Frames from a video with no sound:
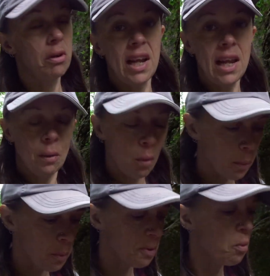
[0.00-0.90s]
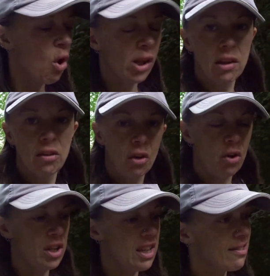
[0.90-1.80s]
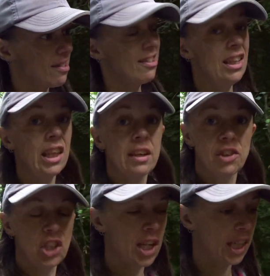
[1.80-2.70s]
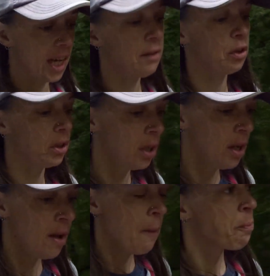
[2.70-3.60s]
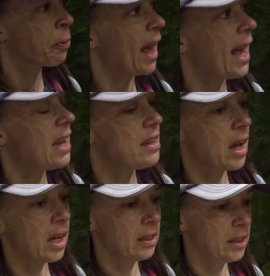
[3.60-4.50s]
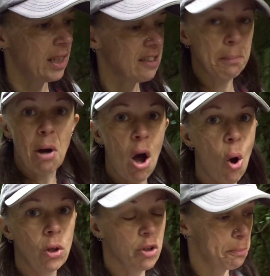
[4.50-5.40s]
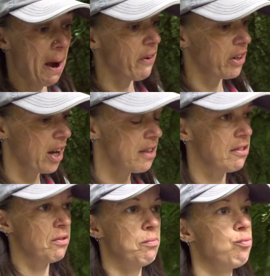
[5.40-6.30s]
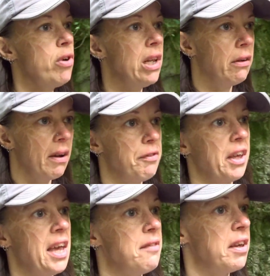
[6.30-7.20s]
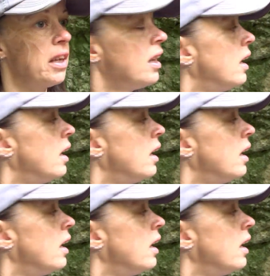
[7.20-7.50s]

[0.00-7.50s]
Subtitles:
here, what we'll be walking on is the ceiling of a giant cavern, and it's a potholer's paradise. It's really great for caving.